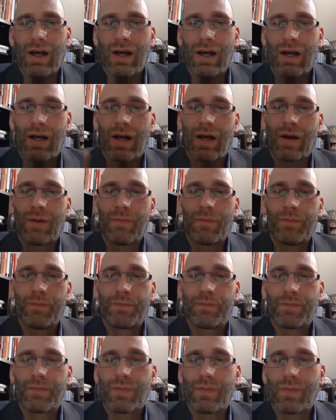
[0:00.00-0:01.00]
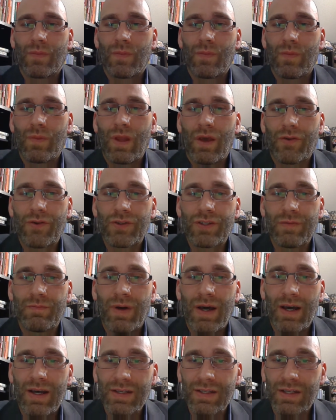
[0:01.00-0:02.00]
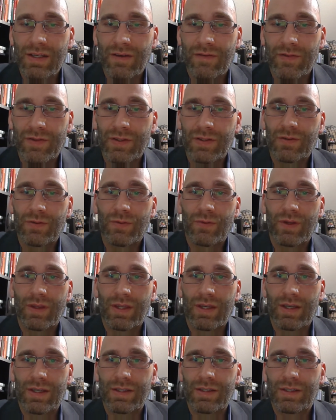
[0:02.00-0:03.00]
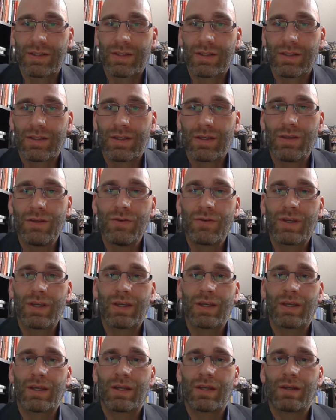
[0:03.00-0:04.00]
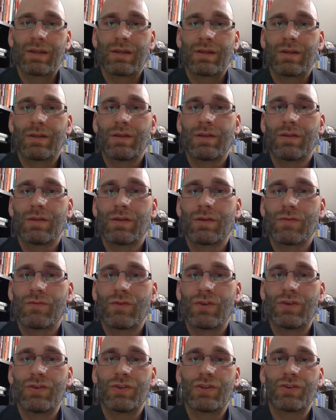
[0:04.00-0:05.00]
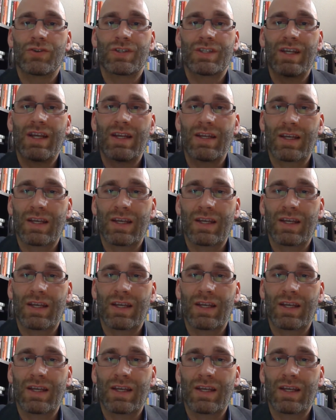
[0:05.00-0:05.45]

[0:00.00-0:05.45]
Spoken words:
Now there's some positives with this. You can reduce your state